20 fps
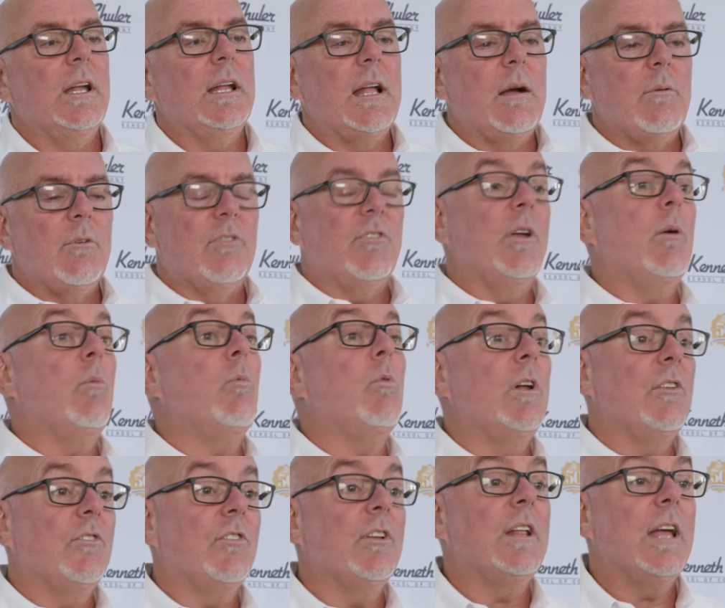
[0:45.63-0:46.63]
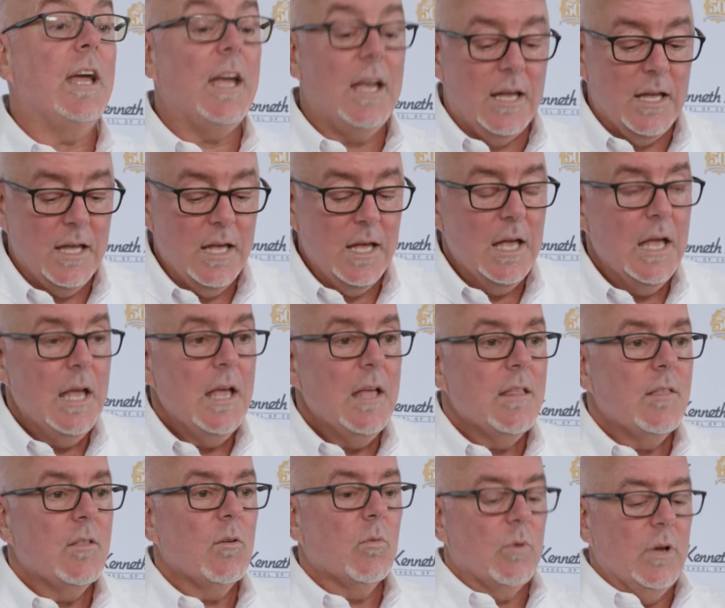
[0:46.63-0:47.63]
in, I would say once a day.
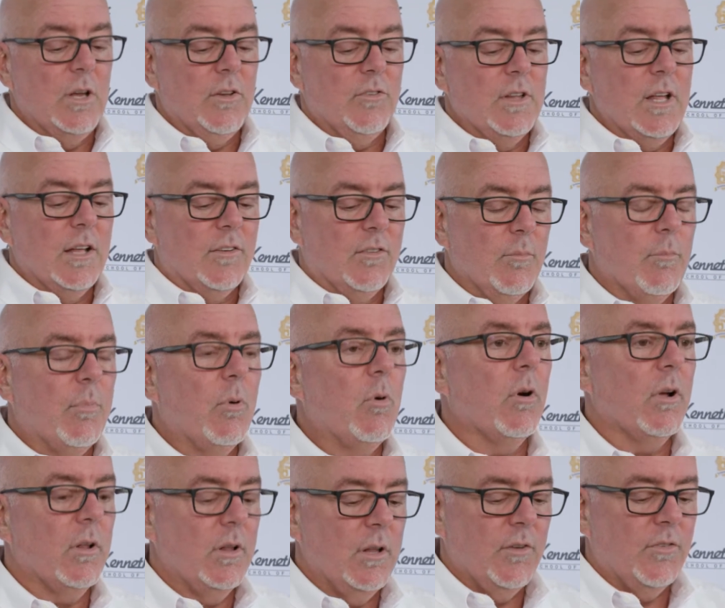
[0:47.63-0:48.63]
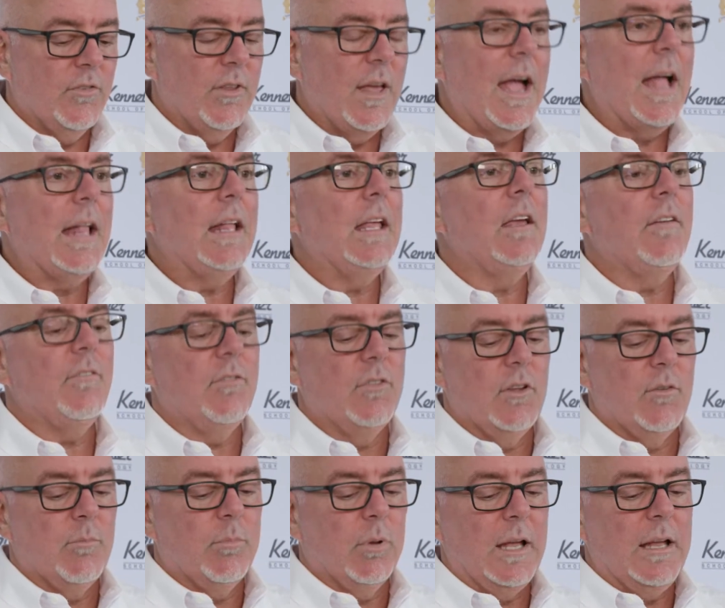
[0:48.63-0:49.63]
The reason that's important is that if
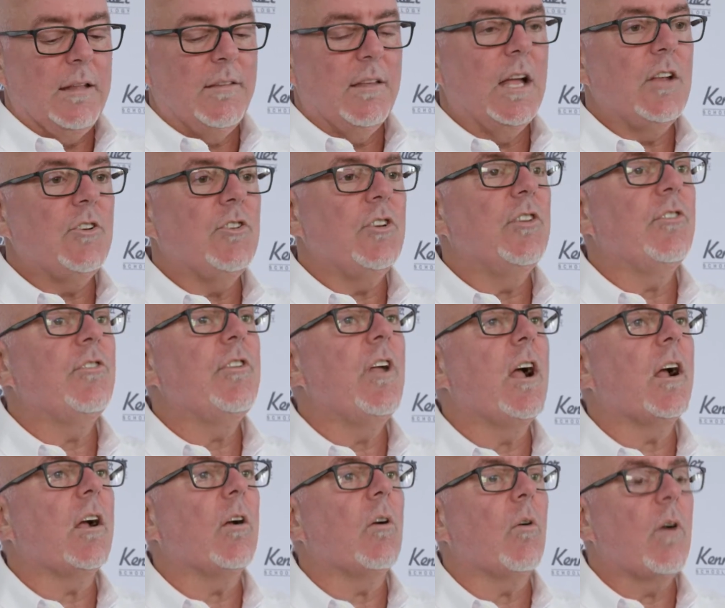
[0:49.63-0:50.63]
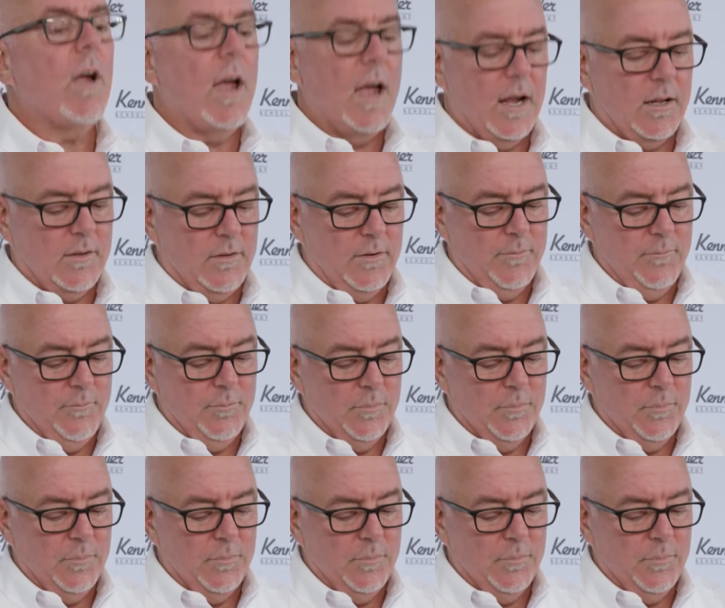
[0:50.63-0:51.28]
the blade tension is not correct,